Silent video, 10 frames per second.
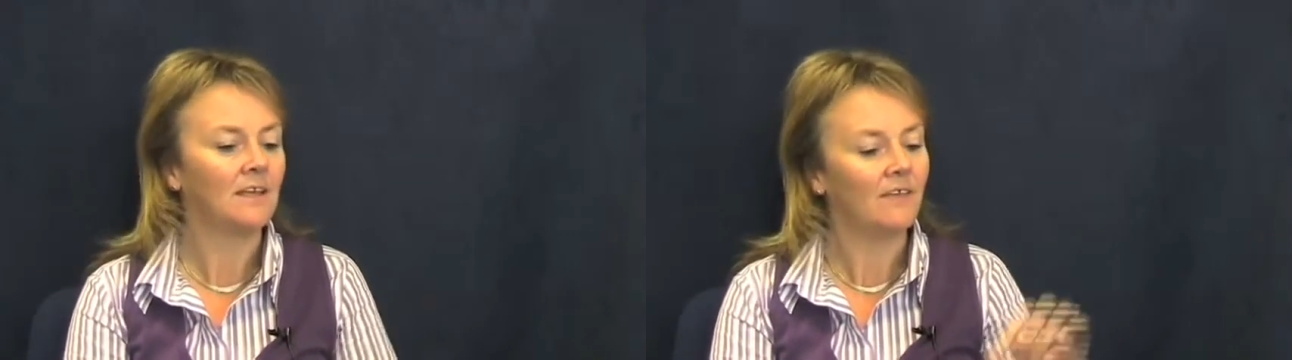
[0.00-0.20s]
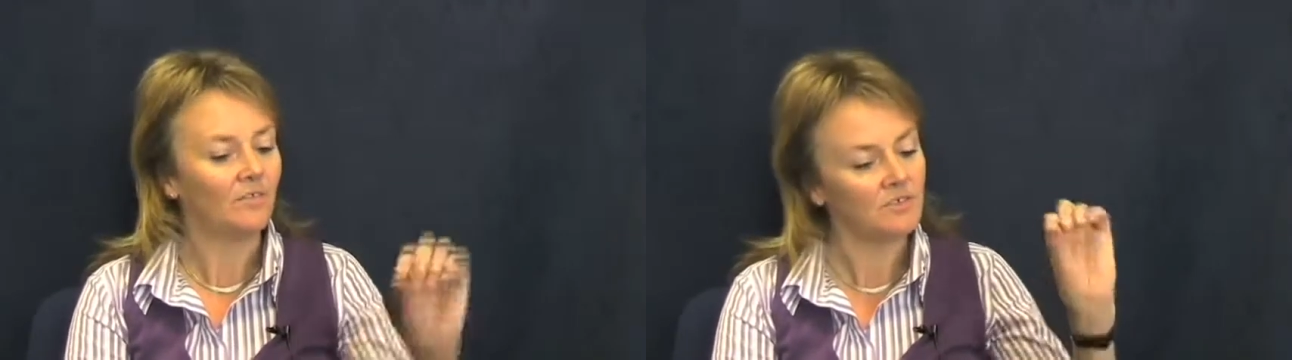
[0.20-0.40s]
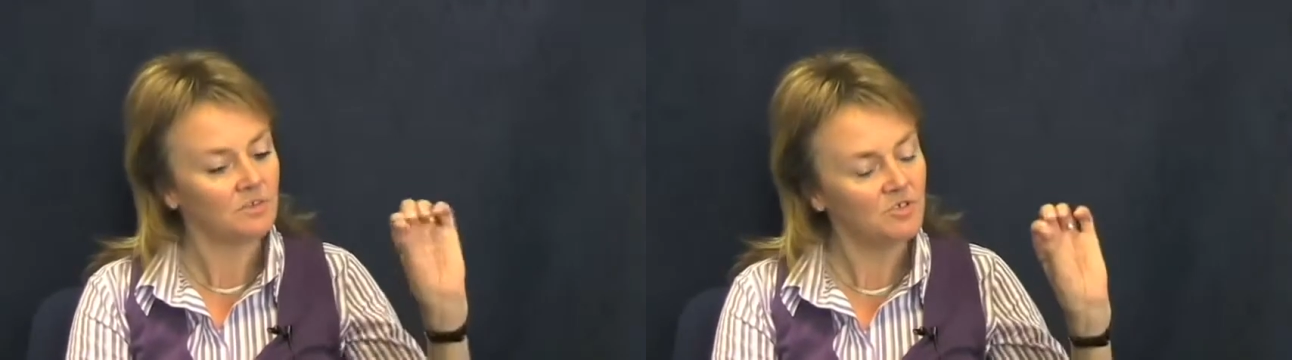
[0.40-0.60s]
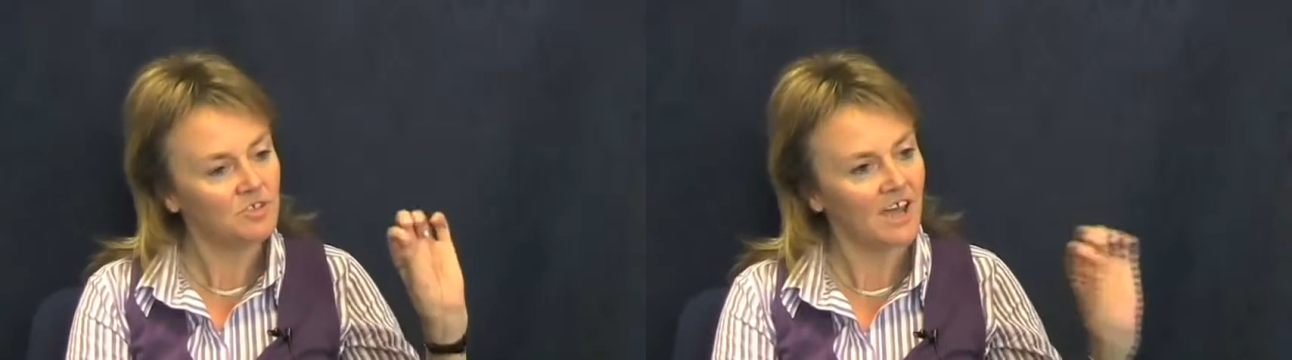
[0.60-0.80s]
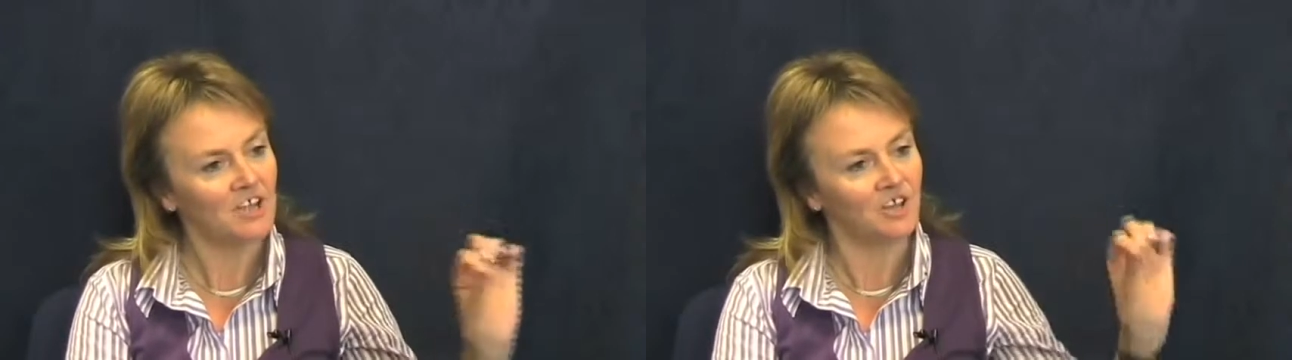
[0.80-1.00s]
if there is a
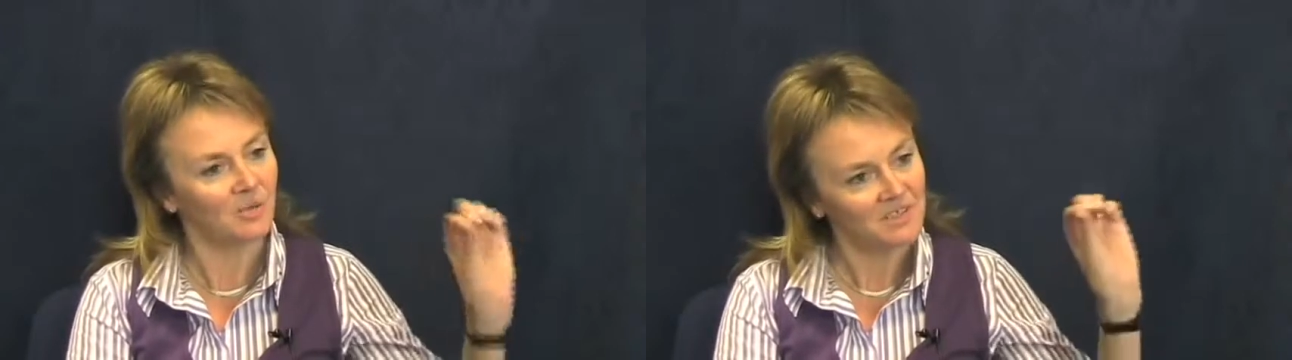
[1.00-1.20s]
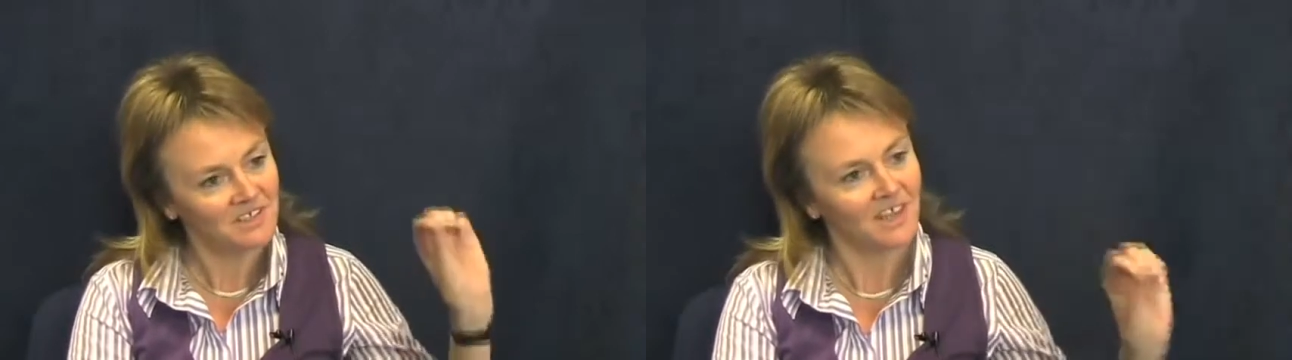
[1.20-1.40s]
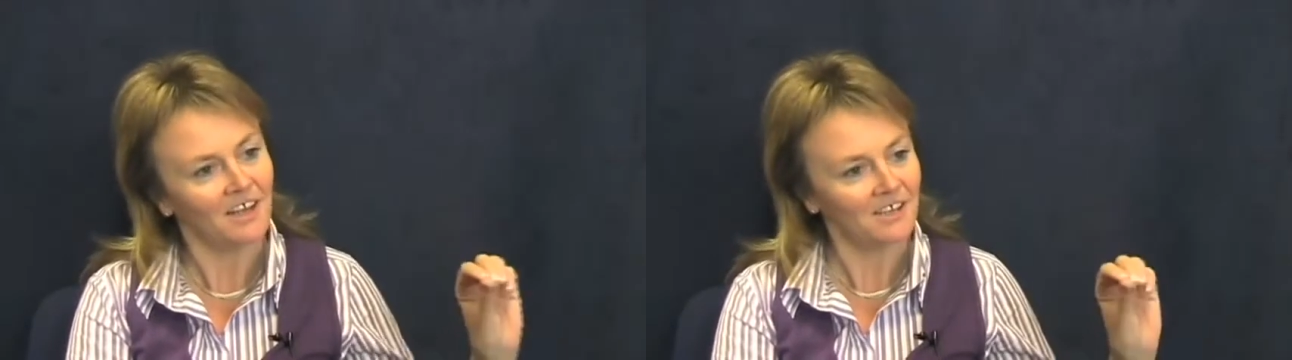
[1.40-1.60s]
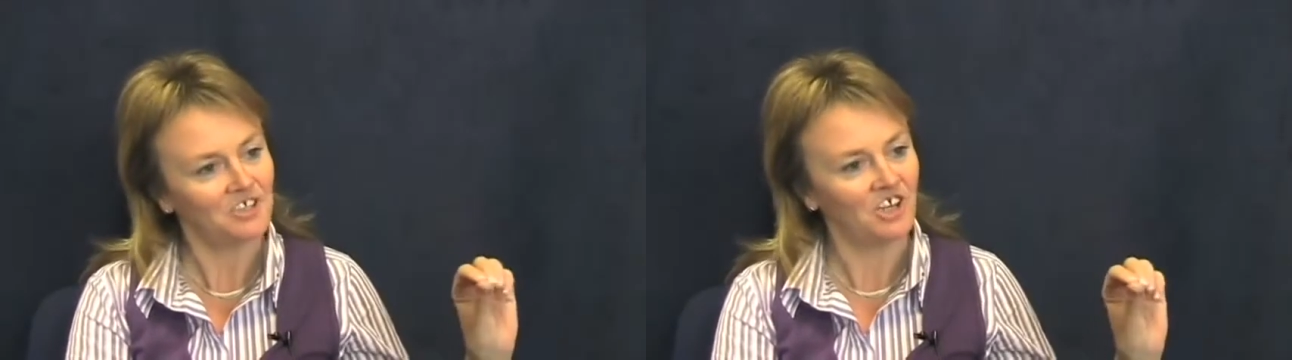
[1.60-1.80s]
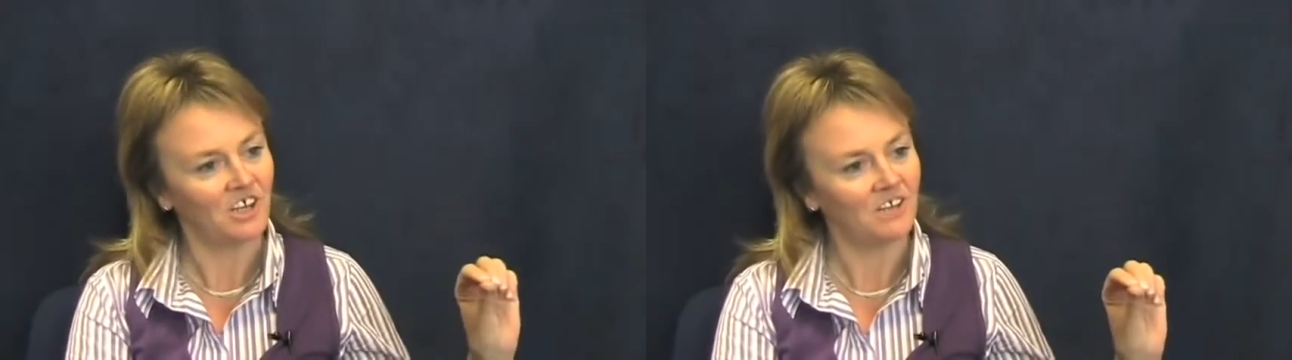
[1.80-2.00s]
mutation in a particular
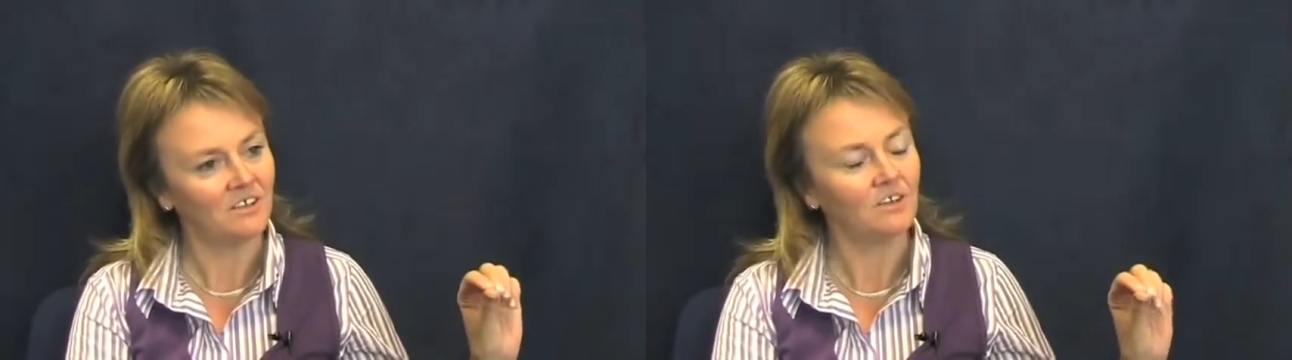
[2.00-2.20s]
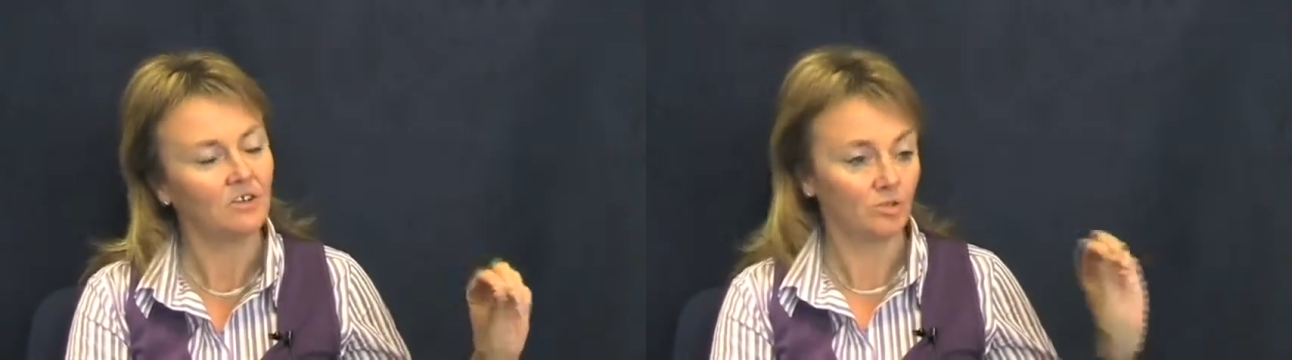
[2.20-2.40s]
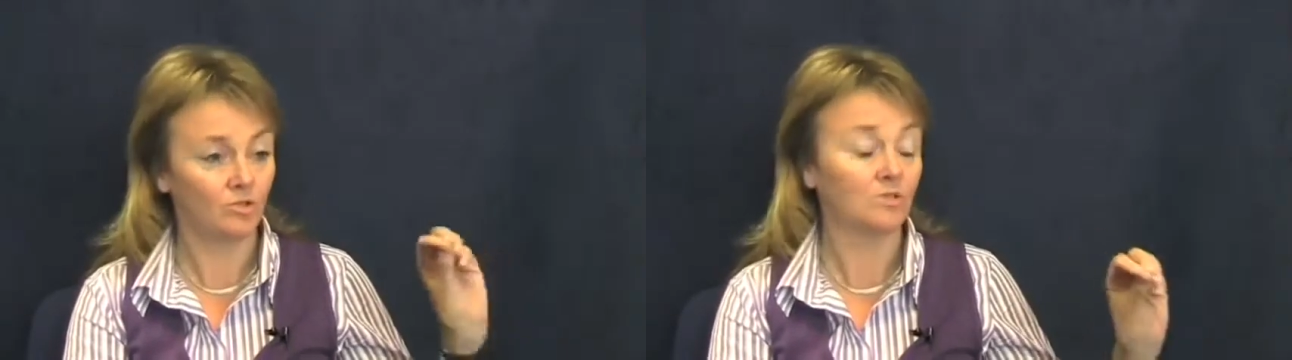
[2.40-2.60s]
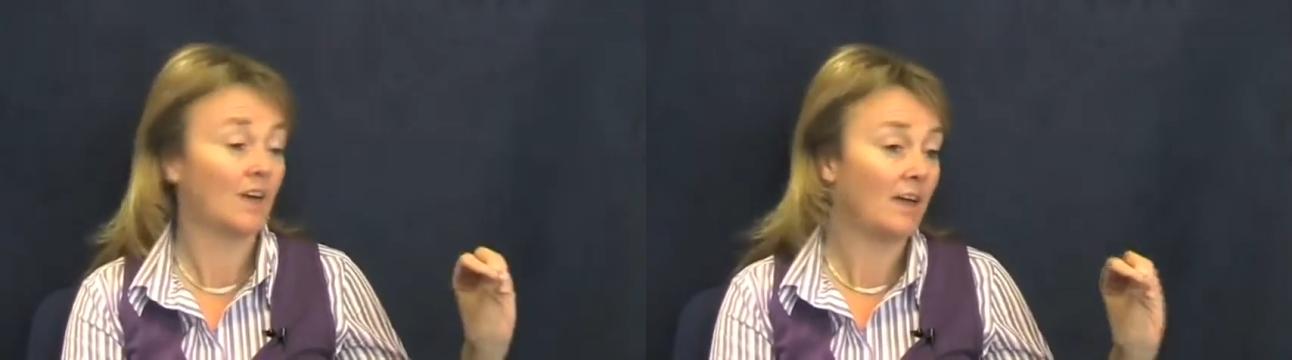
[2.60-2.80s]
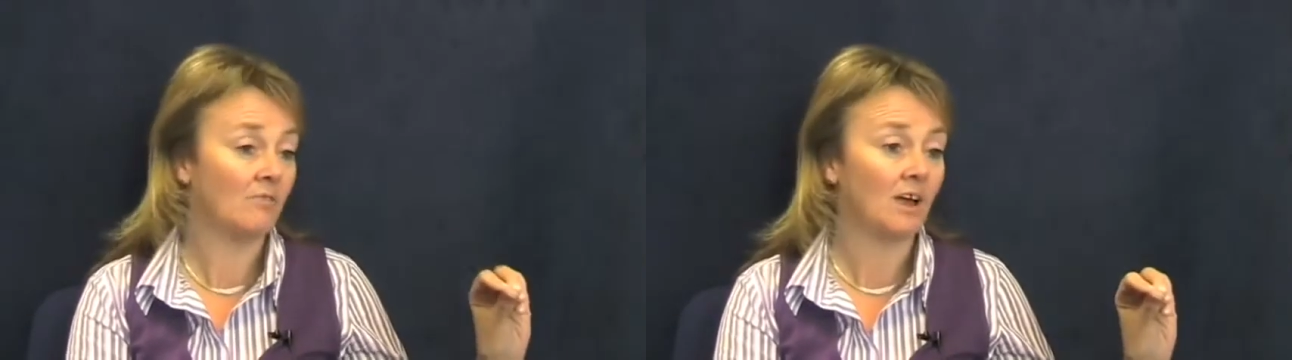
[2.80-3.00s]
gene called
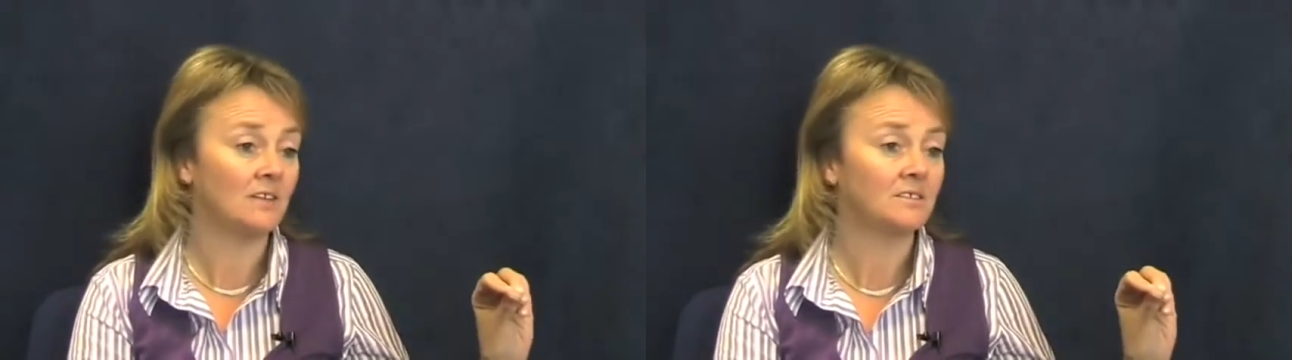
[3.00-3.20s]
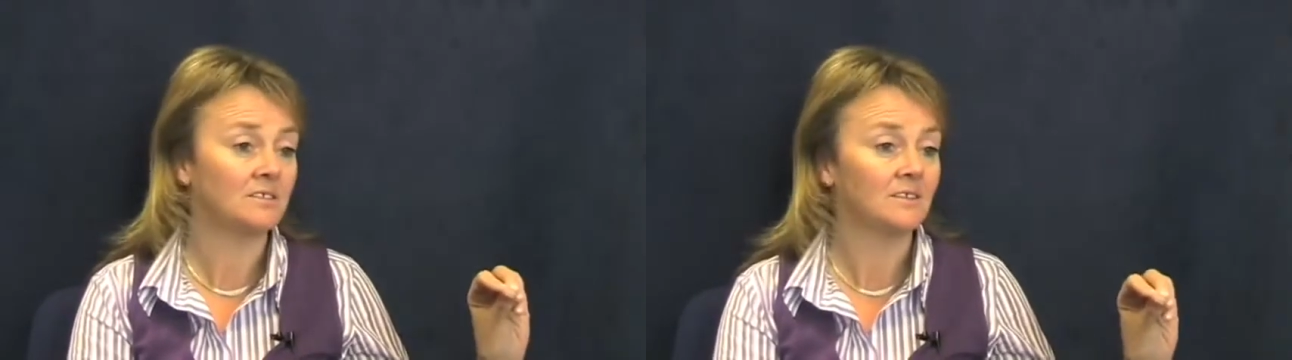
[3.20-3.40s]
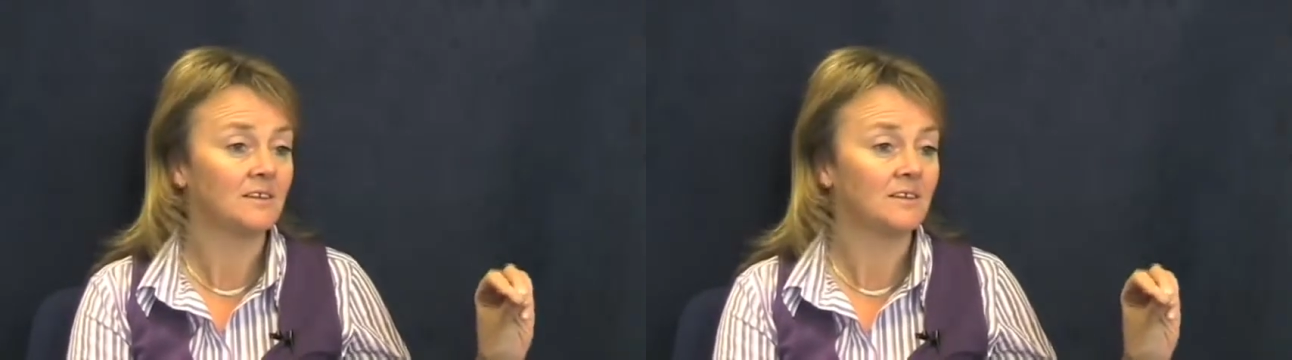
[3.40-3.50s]
KRAS,